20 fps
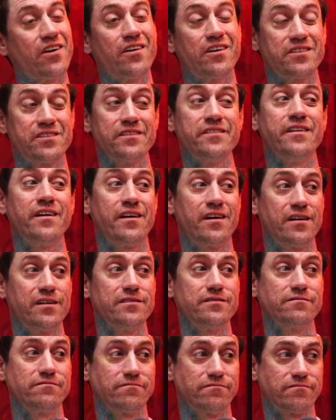it's not.
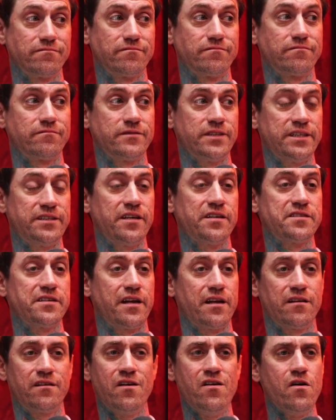It
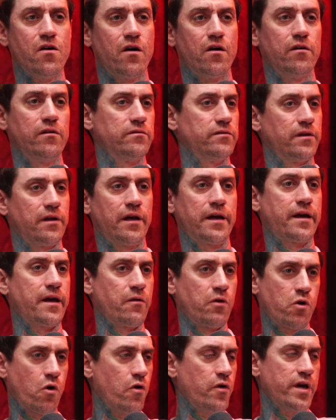doesn't. No, like
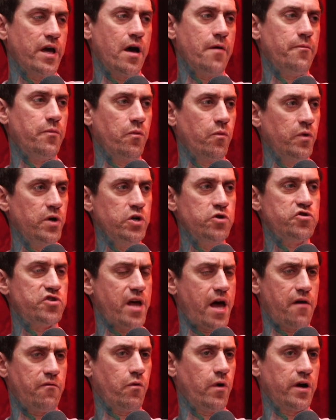growing up, we used to
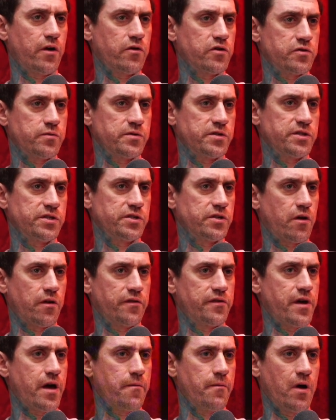have white Christmases all
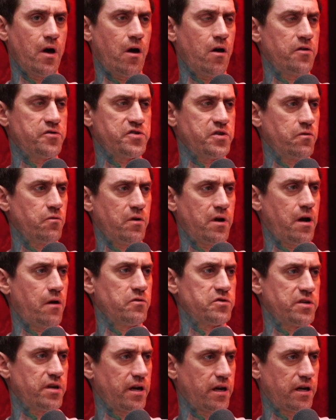the time. All of a sudden, when I
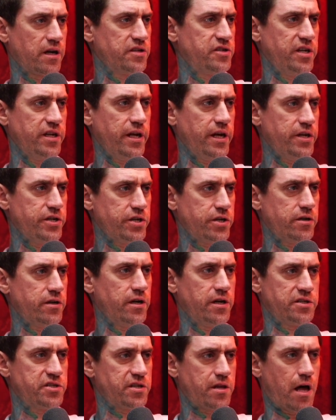was like a teenager,
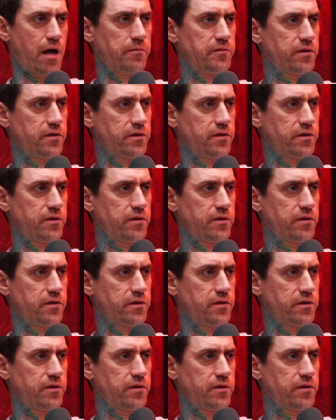it stopped.